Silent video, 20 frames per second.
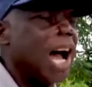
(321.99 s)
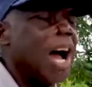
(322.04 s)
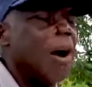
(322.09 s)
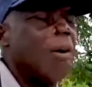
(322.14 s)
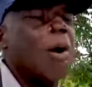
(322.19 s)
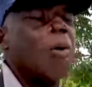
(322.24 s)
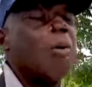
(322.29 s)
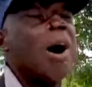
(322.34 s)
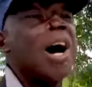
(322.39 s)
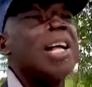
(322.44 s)

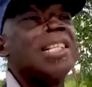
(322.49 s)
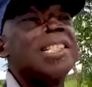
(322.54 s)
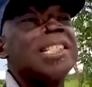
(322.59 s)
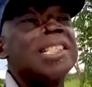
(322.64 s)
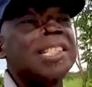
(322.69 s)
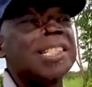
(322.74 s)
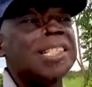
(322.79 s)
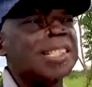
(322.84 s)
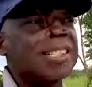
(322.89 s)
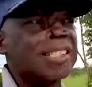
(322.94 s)
our
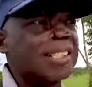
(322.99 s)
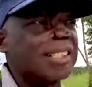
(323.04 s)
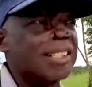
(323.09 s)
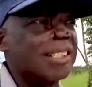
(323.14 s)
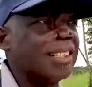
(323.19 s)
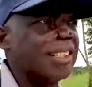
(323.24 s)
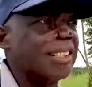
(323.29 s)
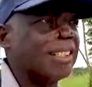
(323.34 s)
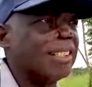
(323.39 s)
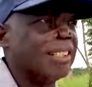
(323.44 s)
wants
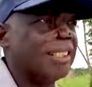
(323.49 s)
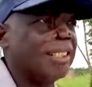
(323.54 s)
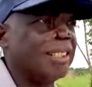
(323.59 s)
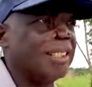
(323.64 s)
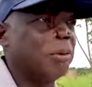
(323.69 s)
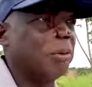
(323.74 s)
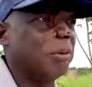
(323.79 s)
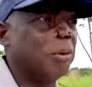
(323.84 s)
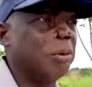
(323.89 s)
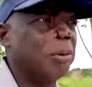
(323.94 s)

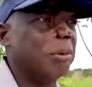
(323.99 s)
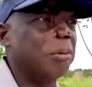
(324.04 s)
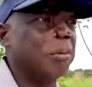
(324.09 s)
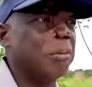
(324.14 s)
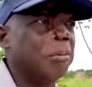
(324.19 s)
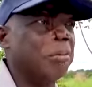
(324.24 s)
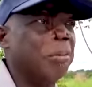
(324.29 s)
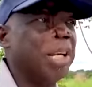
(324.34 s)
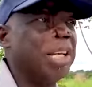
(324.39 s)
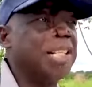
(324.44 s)

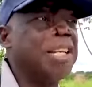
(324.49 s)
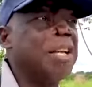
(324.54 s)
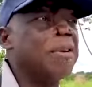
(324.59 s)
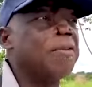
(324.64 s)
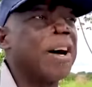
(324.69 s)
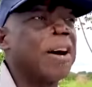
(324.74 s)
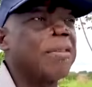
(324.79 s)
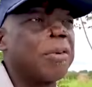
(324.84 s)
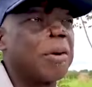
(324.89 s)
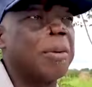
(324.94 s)
may
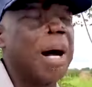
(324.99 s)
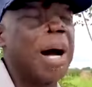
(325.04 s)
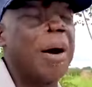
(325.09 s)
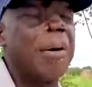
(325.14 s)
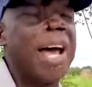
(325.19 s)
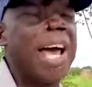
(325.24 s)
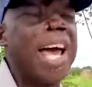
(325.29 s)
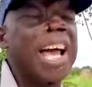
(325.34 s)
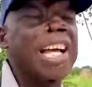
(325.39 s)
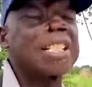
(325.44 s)
differ from
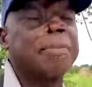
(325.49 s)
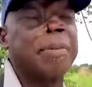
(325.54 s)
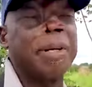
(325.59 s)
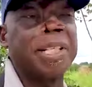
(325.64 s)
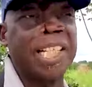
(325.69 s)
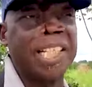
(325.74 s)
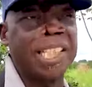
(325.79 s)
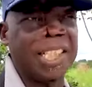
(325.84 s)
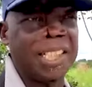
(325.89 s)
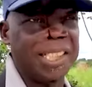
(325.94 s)
our
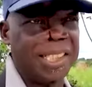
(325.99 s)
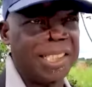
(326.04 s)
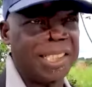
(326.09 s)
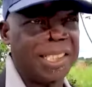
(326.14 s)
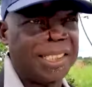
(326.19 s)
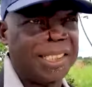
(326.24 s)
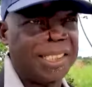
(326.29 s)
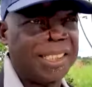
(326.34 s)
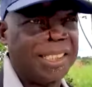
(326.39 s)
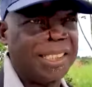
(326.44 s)

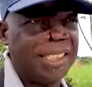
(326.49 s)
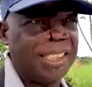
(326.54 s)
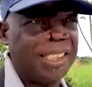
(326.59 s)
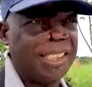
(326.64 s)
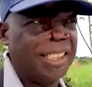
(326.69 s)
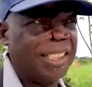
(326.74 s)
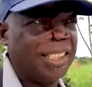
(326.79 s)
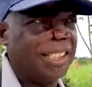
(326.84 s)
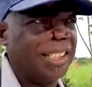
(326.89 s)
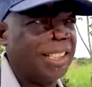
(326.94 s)
expectations.
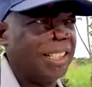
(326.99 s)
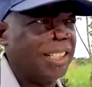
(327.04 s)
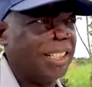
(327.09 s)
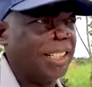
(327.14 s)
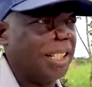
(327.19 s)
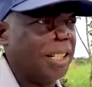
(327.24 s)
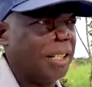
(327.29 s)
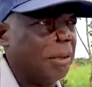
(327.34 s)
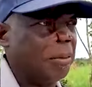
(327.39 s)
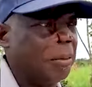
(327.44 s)

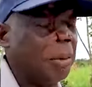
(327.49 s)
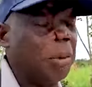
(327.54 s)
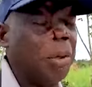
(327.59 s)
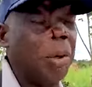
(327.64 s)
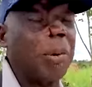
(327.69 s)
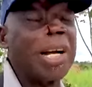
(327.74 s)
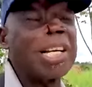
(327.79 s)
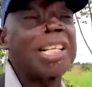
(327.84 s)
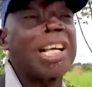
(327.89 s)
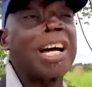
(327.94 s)
But we
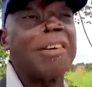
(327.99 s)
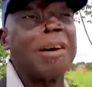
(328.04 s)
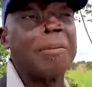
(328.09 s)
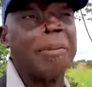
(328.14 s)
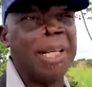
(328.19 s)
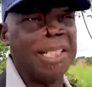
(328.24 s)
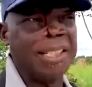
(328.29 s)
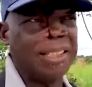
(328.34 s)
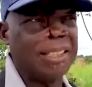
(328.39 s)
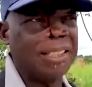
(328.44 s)
want
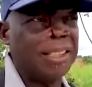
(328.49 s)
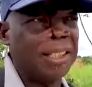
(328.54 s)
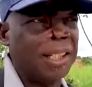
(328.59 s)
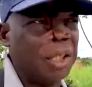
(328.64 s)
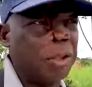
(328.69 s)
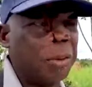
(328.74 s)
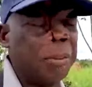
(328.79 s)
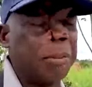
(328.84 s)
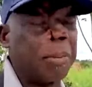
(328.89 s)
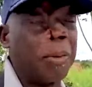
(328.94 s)
government
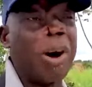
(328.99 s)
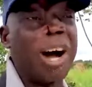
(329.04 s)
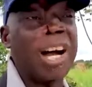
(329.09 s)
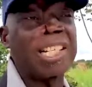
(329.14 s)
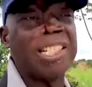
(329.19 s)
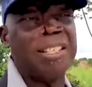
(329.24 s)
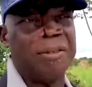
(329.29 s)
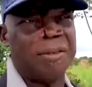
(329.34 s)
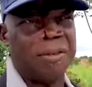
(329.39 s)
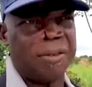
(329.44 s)
to be
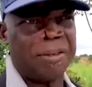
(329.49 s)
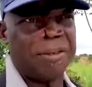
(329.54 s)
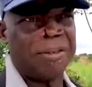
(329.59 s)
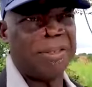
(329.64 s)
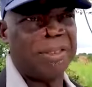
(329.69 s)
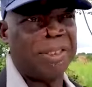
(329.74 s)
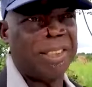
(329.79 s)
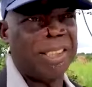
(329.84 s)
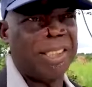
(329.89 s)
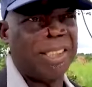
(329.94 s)
proactive.
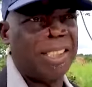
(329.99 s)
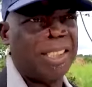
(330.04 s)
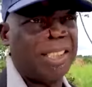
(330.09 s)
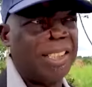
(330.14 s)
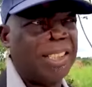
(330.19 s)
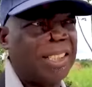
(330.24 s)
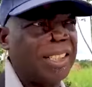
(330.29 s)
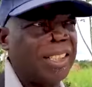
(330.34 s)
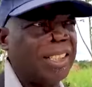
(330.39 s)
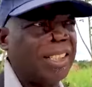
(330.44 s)

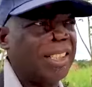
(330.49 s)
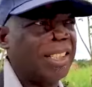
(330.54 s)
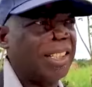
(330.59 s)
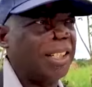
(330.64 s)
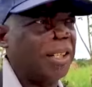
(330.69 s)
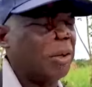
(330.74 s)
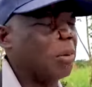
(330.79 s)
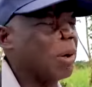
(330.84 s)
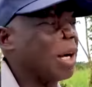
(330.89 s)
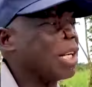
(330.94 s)

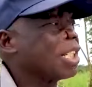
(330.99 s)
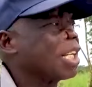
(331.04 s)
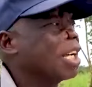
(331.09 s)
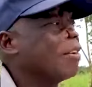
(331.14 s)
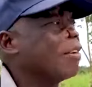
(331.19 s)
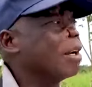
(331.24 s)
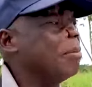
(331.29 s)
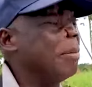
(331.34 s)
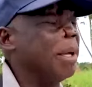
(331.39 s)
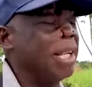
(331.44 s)
We want
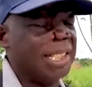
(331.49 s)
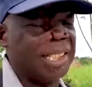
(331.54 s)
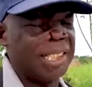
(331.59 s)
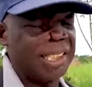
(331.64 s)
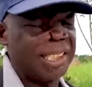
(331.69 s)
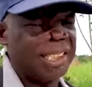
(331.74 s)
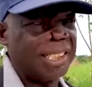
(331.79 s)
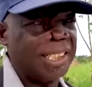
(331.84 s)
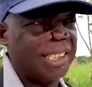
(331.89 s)
government